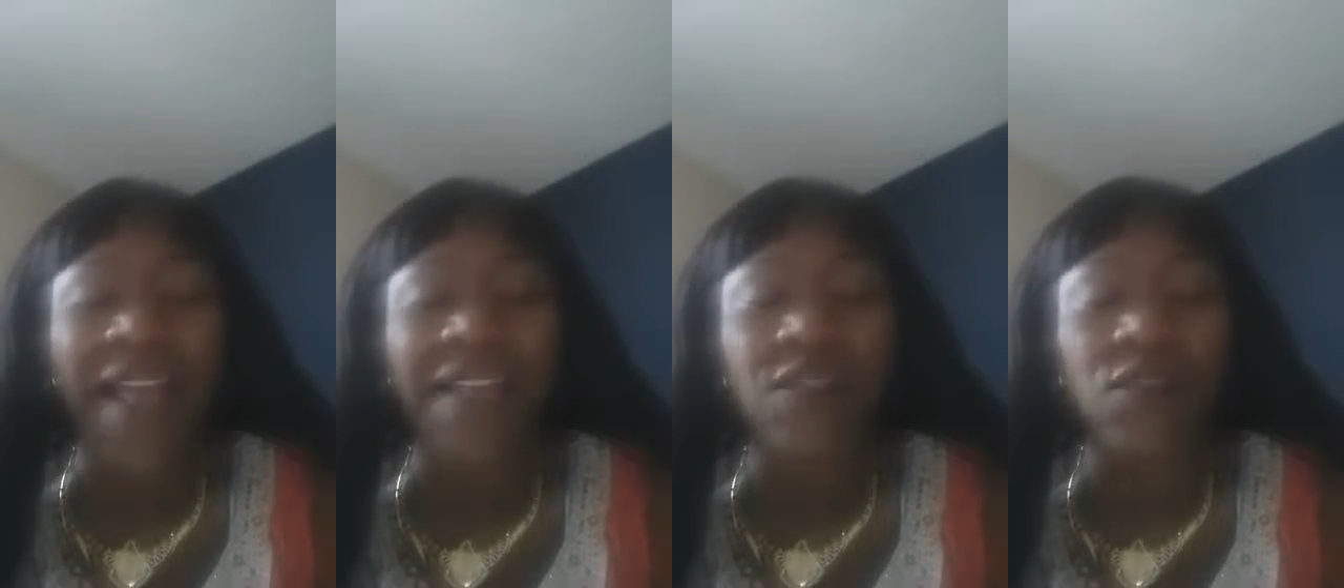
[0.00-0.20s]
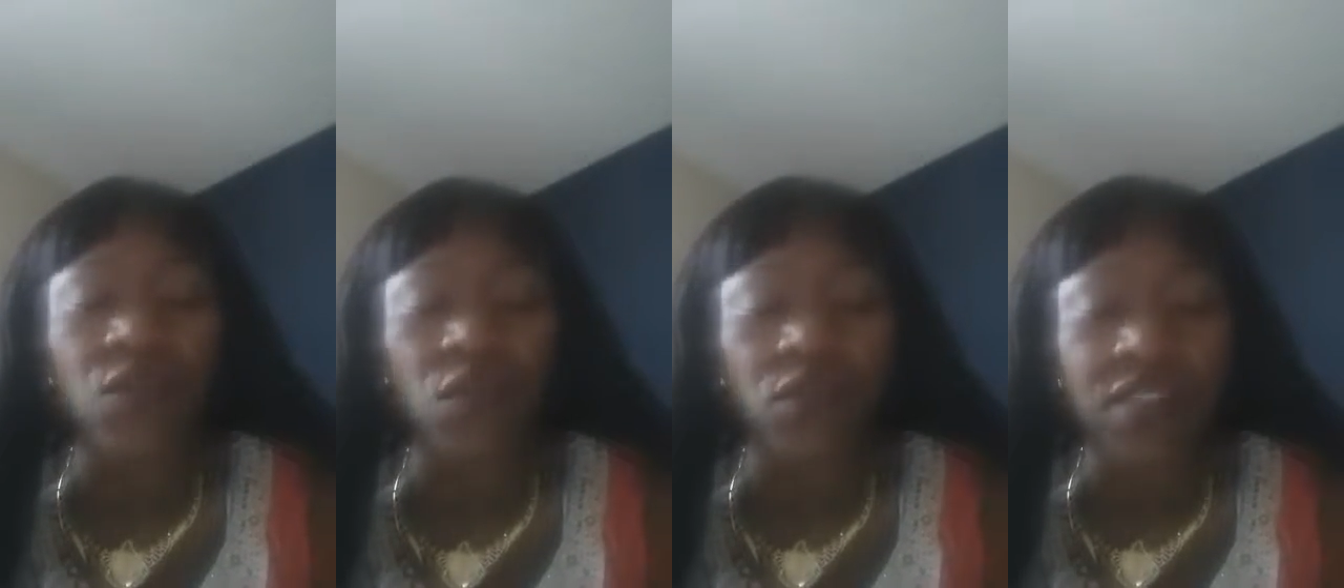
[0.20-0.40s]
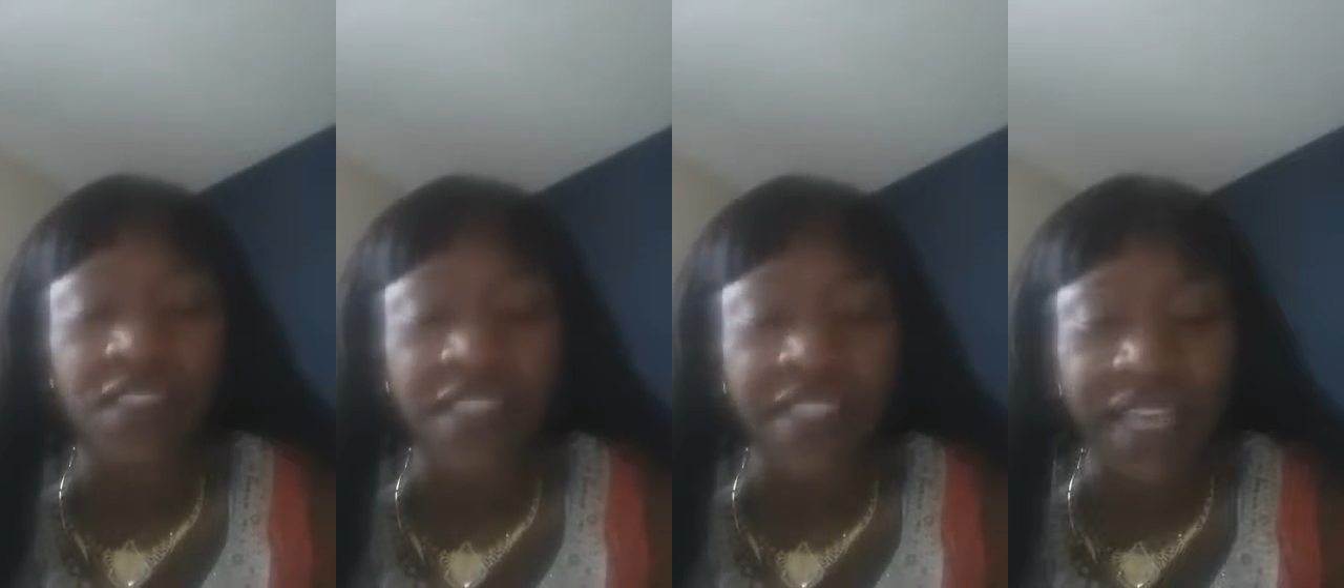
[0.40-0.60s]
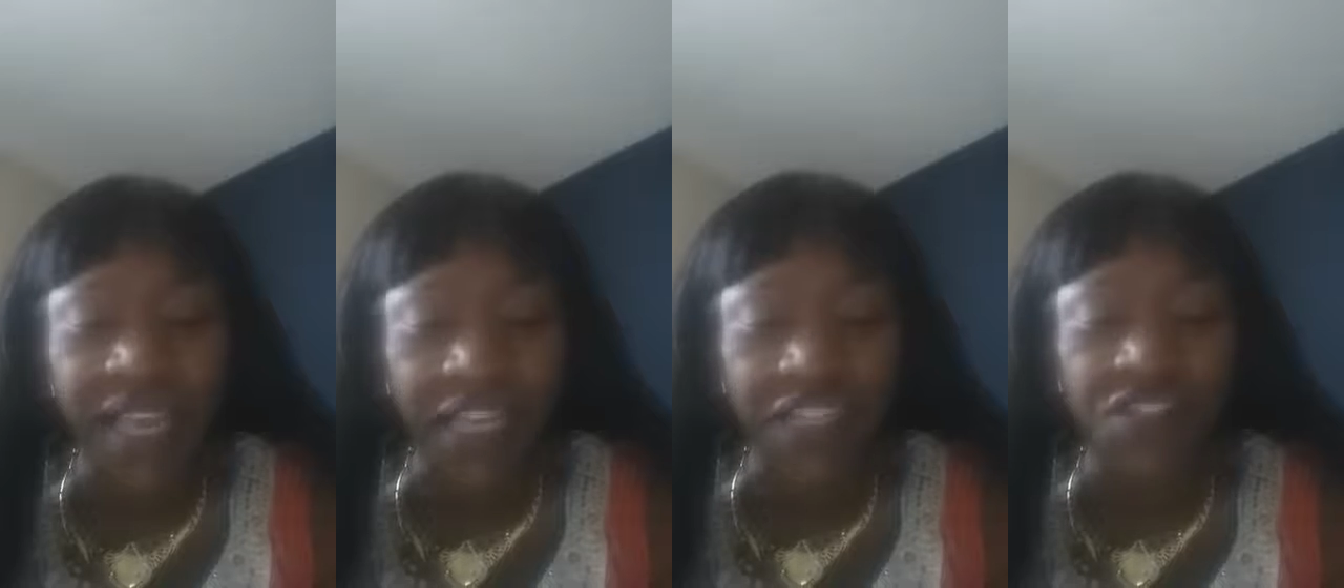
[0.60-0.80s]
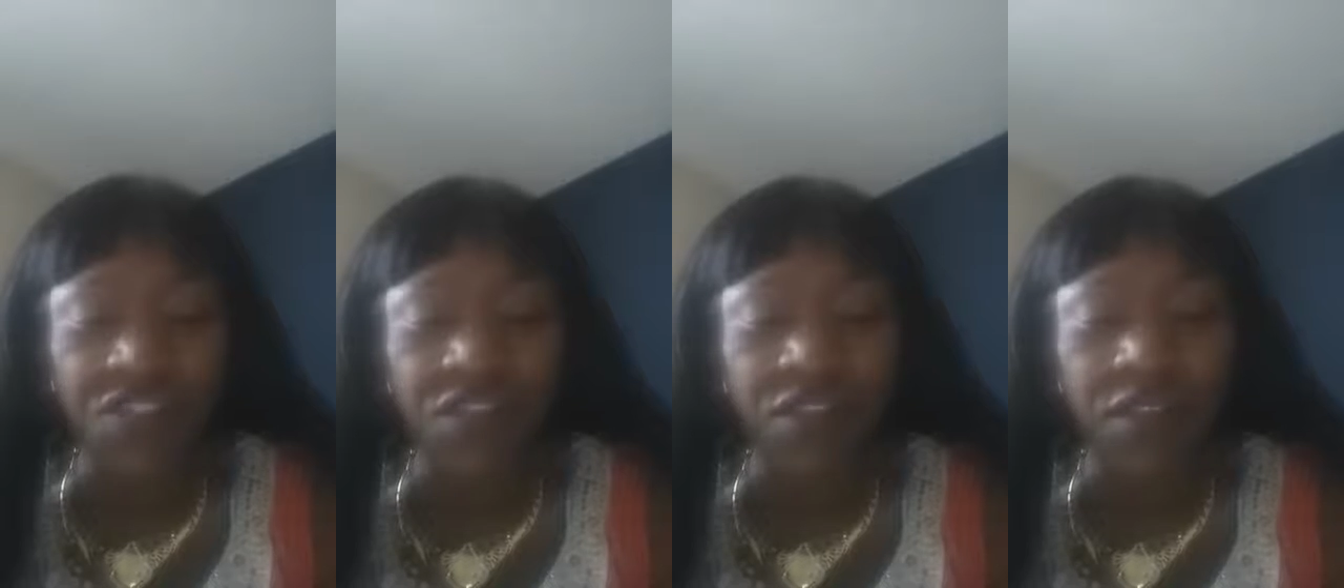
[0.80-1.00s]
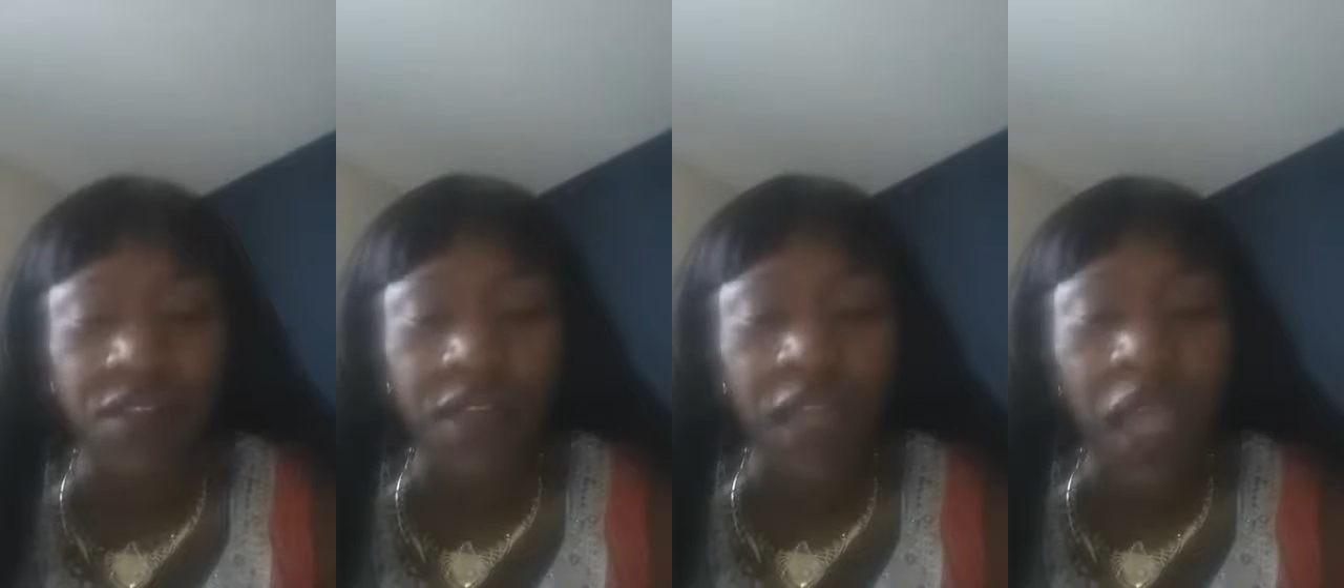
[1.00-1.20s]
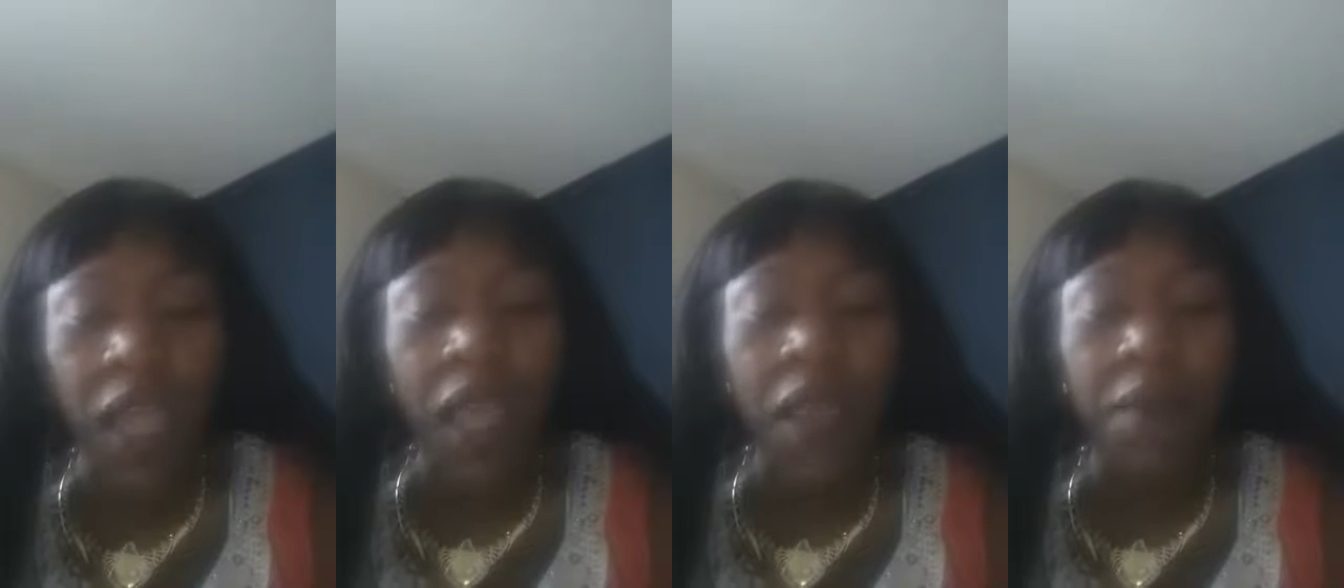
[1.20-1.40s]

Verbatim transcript: association